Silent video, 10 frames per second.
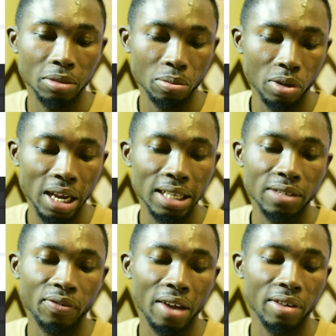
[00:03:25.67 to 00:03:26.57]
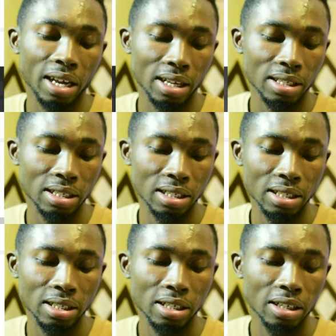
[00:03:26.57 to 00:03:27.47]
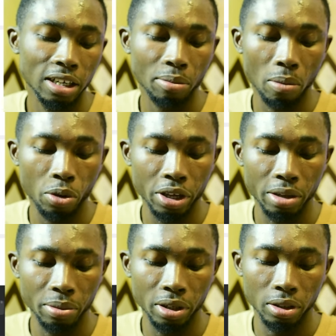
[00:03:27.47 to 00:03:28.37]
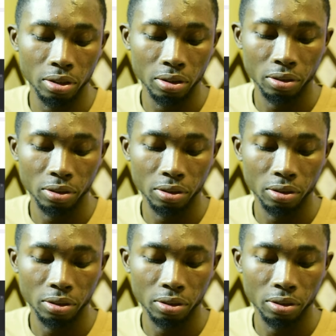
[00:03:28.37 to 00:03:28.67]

Number 95 Ghana cities. Number bo email no.